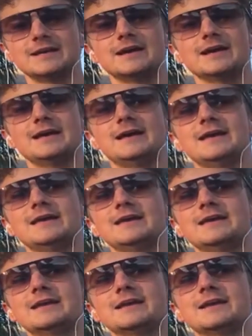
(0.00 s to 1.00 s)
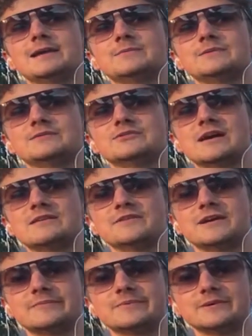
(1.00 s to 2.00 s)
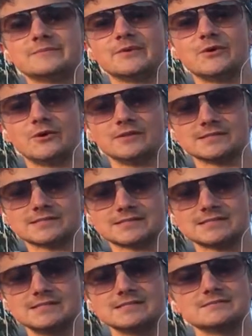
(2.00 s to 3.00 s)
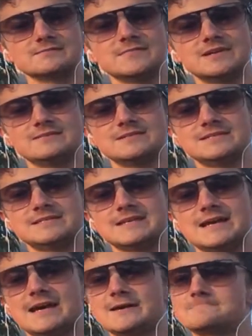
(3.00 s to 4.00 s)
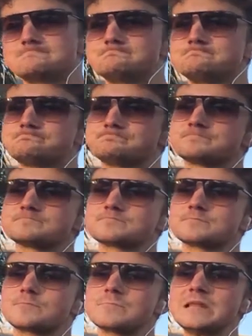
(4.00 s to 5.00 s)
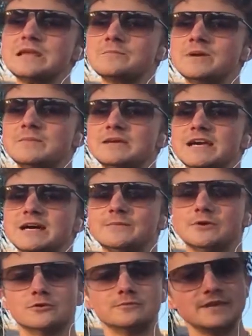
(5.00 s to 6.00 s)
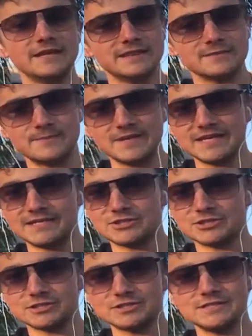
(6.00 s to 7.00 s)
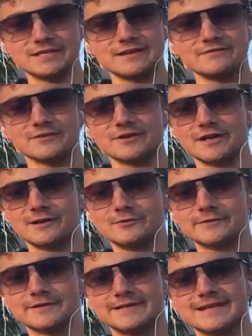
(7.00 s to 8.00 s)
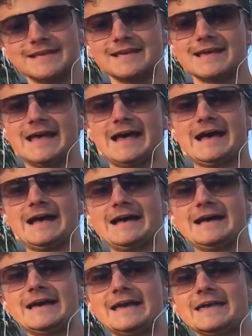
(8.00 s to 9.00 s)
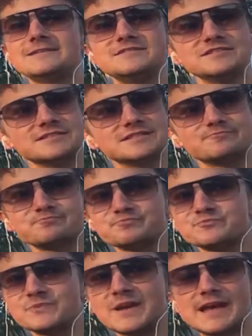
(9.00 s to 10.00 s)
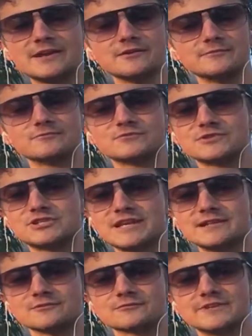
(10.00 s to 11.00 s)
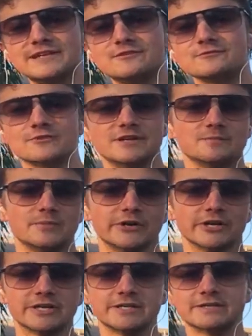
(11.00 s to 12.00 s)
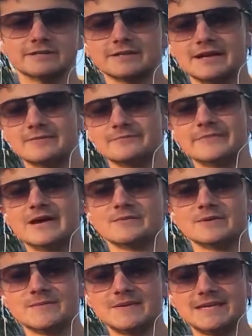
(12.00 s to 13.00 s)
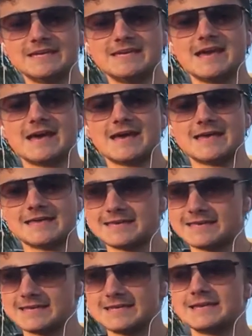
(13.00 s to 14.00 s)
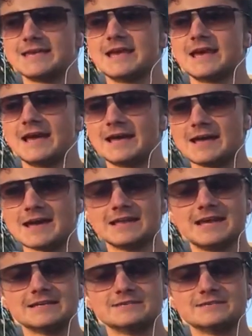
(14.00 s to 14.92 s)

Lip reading: get a couple, drive a couple of balls, maybe come home, hit the beach. You never know, and just kind of chill, read a book. I'm a big I like